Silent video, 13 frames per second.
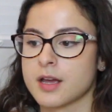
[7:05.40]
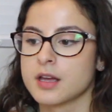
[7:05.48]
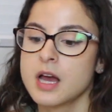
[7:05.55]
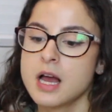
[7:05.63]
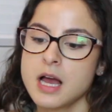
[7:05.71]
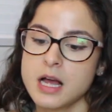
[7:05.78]
like
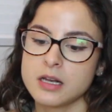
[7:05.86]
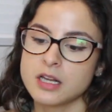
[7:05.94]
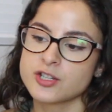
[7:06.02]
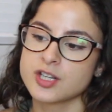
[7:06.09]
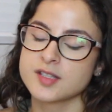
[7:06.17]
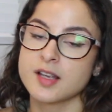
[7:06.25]

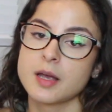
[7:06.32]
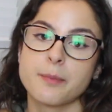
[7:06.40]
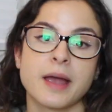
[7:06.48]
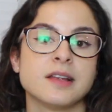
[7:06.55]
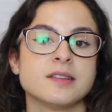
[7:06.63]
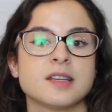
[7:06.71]
let's just say
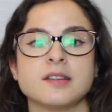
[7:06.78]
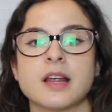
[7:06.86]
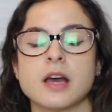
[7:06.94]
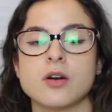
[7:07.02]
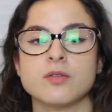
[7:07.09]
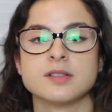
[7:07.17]
painting
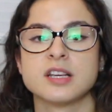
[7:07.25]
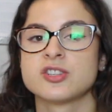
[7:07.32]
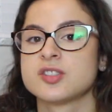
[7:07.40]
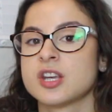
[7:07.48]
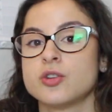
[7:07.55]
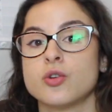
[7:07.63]
nails, let's
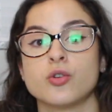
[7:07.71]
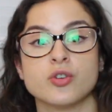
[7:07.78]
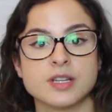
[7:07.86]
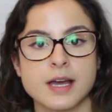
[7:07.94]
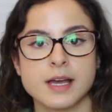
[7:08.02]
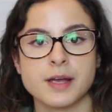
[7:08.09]
just say you're
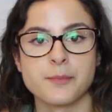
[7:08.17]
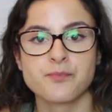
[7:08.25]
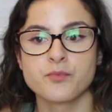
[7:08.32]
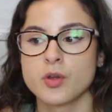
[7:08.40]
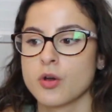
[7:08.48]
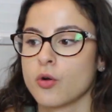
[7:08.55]
good at it,
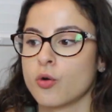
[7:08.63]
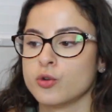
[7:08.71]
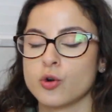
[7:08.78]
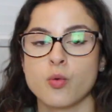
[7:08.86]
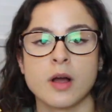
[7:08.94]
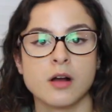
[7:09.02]
or
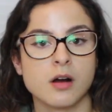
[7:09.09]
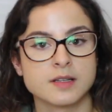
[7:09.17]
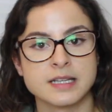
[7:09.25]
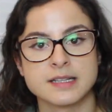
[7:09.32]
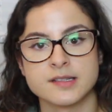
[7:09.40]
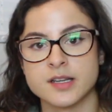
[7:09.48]
you're quite
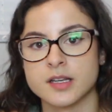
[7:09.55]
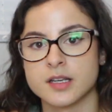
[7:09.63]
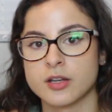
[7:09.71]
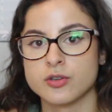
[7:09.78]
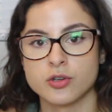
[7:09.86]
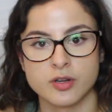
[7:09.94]

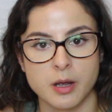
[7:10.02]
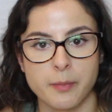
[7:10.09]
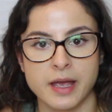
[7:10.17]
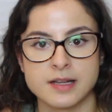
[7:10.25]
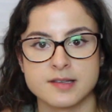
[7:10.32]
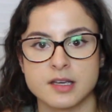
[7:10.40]
artistic and you're good at
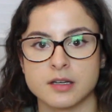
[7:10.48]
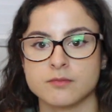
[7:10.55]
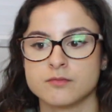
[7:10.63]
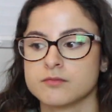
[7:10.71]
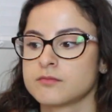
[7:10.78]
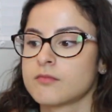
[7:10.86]
painting,